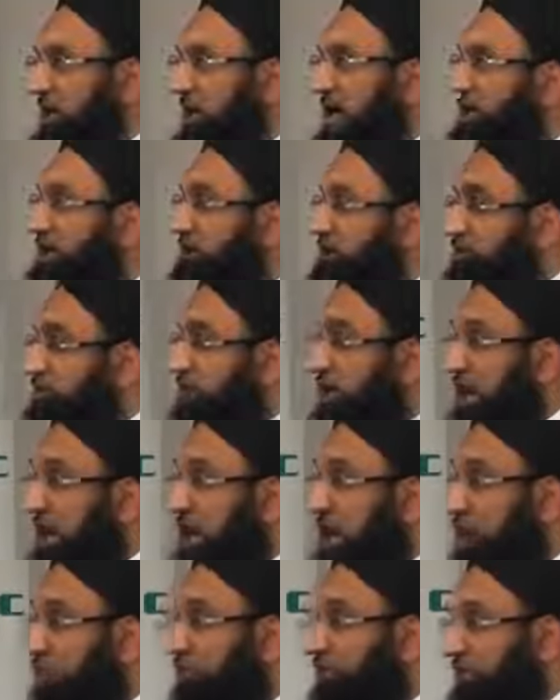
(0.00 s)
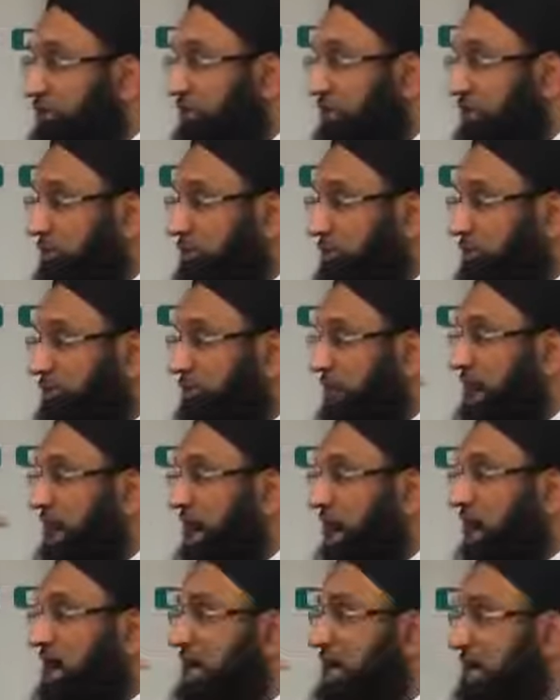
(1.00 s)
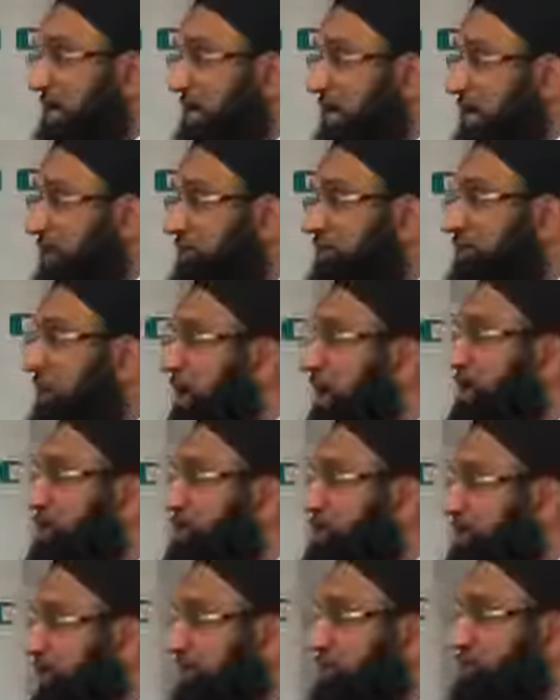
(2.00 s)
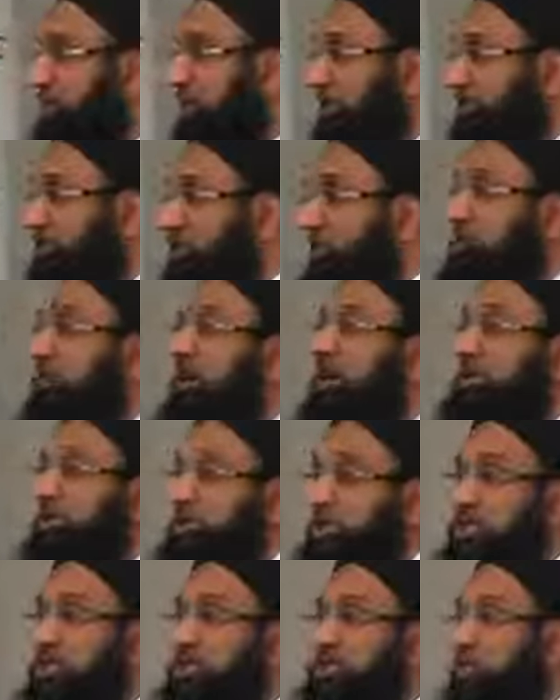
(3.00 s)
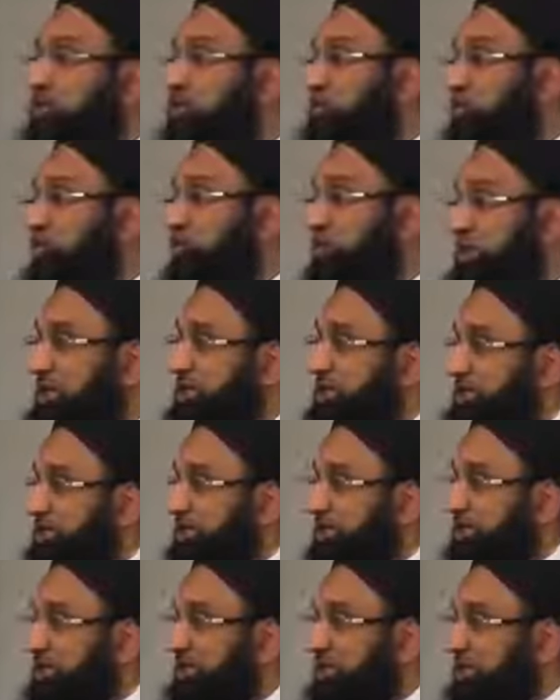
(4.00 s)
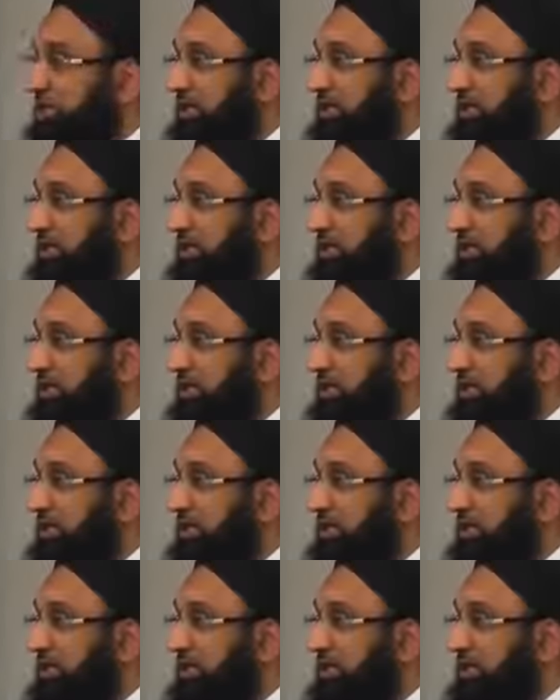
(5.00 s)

And Salahuddin would say, I learned my justice from my teacher Nuruddin.